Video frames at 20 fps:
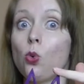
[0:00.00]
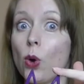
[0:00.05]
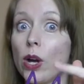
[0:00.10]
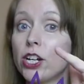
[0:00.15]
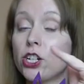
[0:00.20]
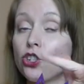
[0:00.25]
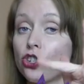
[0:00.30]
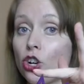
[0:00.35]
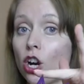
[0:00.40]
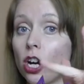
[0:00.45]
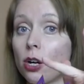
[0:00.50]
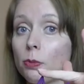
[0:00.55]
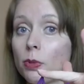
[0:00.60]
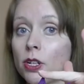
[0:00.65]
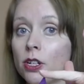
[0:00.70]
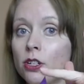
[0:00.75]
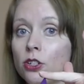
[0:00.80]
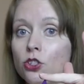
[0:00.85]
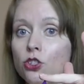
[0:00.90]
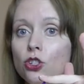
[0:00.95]
quite sharp.
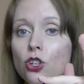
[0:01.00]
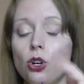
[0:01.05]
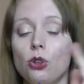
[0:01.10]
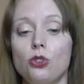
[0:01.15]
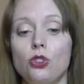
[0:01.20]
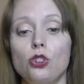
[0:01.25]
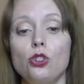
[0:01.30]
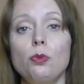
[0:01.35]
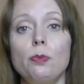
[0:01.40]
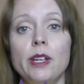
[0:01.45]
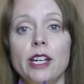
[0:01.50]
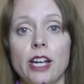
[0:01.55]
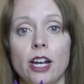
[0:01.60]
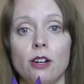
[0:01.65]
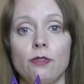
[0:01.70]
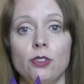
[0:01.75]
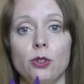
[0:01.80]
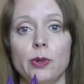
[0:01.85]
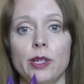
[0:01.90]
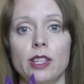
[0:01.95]
So do be
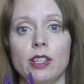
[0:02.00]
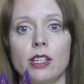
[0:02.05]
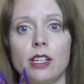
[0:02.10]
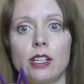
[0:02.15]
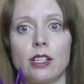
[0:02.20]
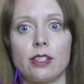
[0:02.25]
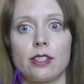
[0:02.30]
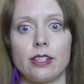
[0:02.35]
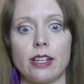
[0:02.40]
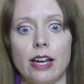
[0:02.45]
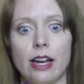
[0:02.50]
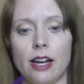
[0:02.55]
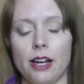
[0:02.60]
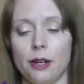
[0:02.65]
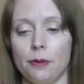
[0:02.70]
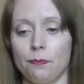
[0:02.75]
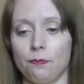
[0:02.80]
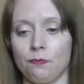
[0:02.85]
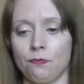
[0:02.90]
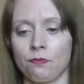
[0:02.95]
careful with this.
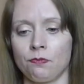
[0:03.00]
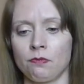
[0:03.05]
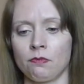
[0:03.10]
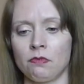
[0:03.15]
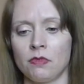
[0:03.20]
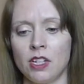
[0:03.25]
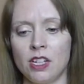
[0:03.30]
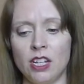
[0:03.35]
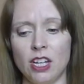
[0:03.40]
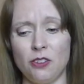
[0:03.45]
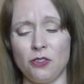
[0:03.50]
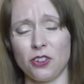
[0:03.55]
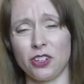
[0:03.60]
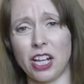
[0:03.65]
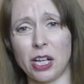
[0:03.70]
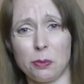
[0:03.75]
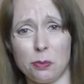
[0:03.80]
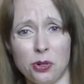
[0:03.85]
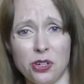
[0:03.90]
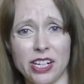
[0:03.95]
If you're
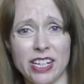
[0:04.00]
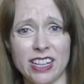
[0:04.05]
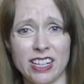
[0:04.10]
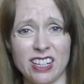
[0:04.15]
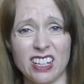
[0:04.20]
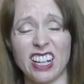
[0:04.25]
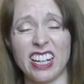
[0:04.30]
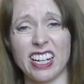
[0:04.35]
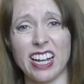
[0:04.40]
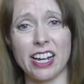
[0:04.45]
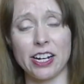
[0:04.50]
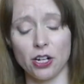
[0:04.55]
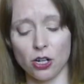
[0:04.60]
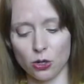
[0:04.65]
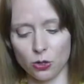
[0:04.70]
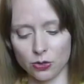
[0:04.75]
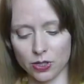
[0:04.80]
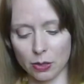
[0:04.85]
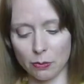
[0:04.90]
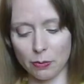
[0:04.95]
like putting, like I
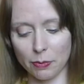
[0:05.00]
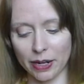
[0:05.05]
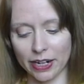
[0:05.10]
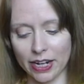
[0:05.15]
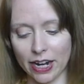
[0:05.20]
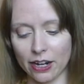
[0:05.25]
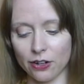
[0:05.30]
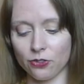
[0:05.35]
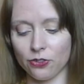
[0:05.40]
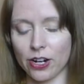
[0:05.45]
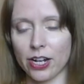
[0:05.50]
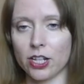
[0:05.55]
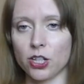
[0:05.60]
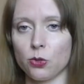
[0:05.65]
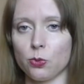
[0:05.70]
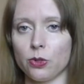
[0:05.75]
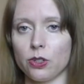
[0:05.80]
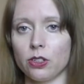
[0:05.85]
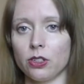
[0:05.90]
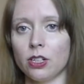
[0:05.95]
know some of my guy friends
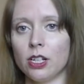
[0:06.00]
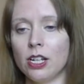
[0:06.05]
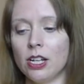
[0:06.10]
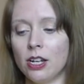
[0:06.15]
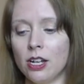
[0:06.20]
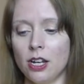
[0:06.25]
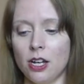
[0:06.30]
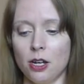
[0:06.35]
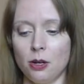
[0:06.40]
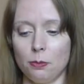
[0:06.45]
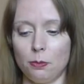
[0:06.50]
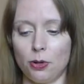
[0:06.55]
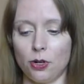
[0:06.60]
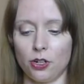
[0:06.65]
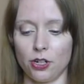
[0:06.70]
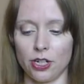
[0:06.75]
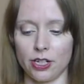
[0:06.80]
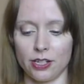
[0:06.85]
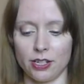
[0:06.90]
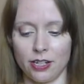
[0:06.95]
will
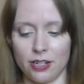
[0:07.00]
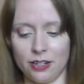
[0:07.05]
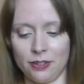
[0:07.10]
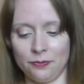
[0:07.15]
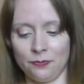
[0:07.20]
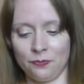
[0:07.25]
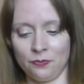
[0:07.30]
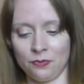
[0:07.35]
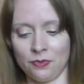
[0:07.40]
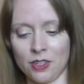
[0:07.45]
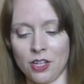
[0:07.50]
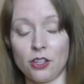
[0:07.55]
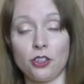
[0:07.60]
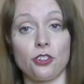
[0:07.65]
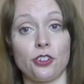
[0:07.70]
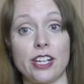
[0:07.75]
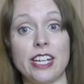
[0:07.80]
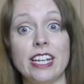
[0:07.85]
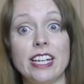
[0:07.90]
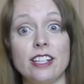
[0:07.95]
put
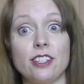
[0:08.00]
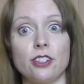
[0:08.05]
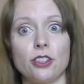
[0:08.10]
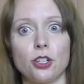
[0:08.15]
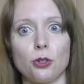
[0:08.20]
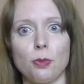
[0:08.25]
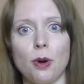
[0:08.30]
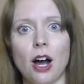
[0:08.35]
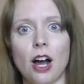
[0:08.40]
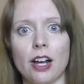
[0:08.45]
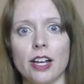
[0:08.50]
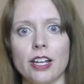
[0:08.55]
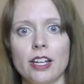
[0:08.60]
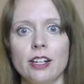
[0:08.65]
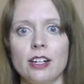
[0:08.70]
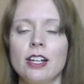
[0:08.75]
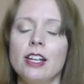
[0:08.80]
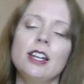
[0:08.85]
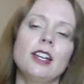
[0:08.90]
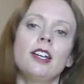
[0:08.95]
their keys in their
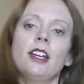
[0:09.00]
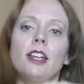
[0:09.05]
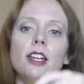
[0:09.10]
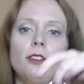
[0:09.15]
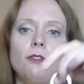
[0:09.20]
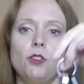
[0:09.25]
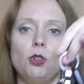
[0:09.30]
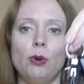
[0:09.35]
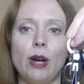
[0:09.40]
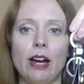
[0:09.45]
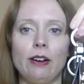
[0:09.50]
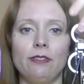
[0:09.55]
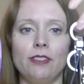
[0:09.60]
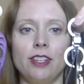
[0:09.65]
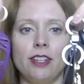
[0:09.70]
pocket. If you have